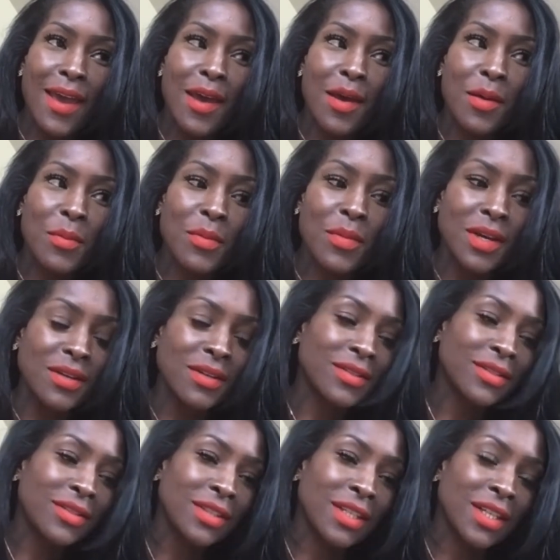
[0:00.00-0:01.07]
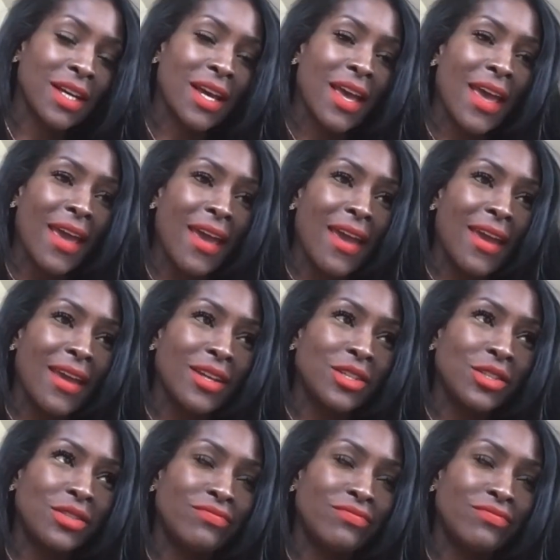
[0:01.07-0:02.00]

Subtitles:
am a